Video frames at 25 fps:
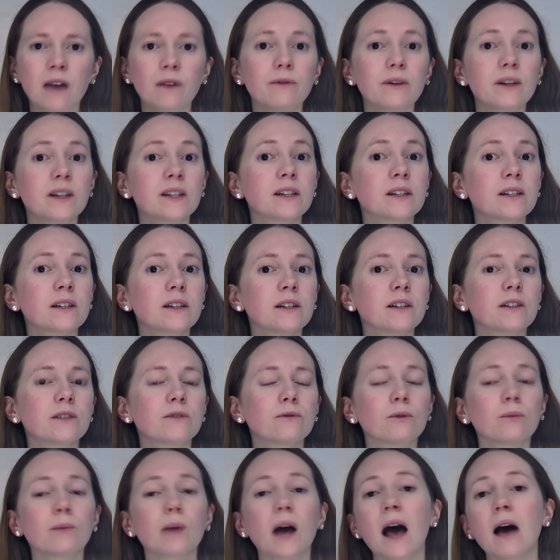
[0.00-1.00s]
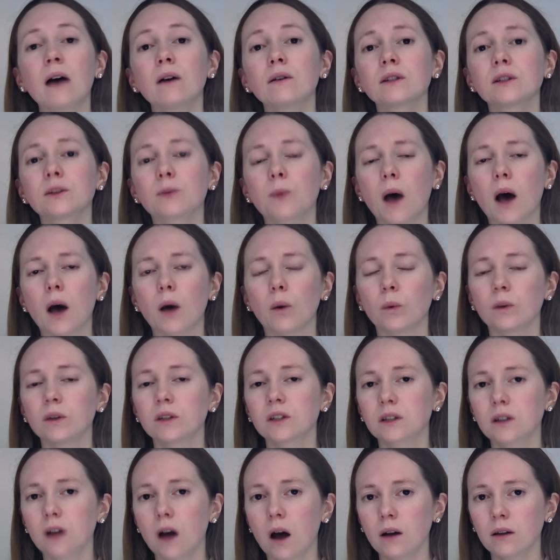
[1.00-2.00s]
visitors from elsewhere were
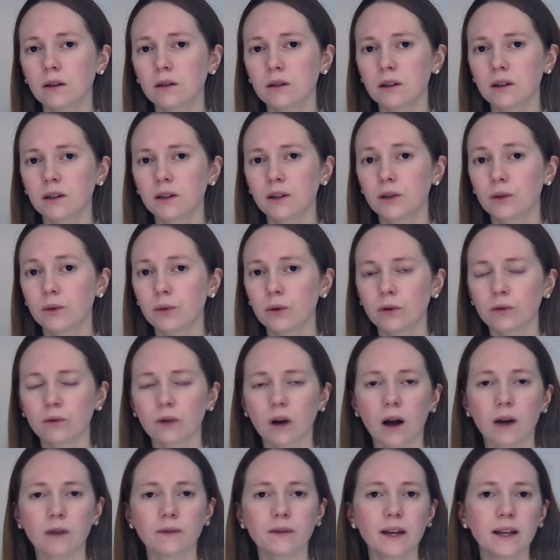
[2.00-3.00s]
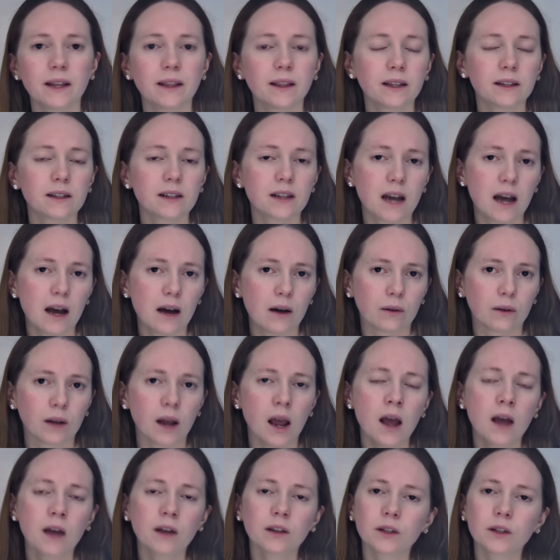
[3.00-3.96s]
starting to arrive in the town